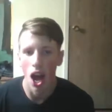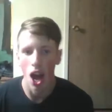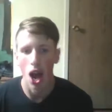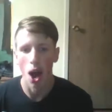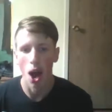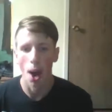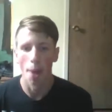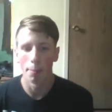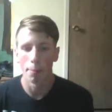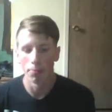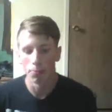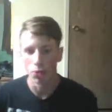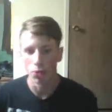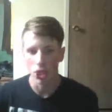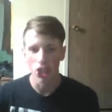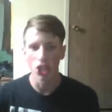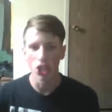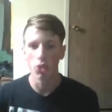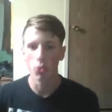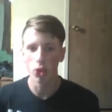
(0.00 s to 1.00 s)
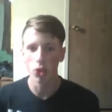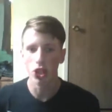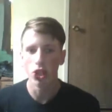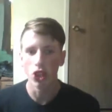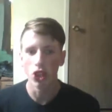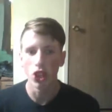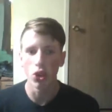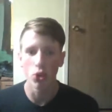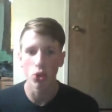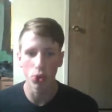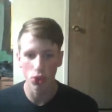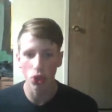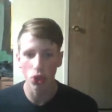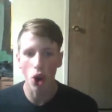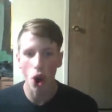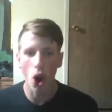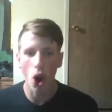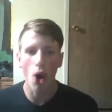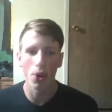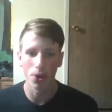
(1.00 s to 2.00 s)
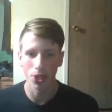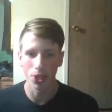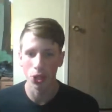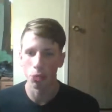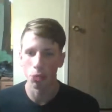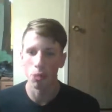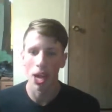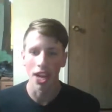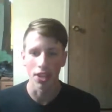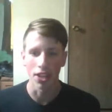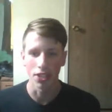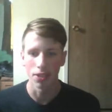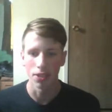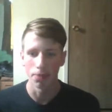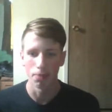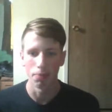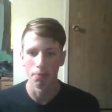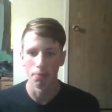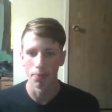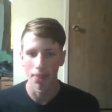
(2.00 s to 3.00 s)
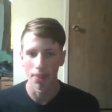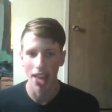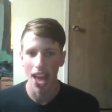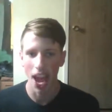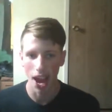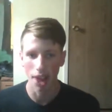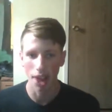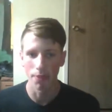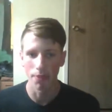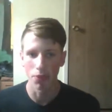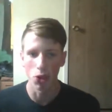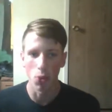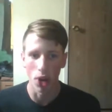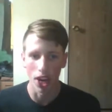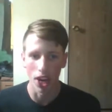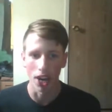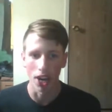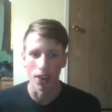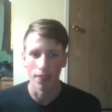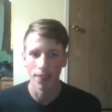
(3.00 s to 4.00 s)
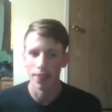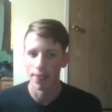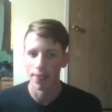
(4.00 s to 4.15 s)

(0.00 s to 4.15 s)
Um, he would lose all respect everywhere.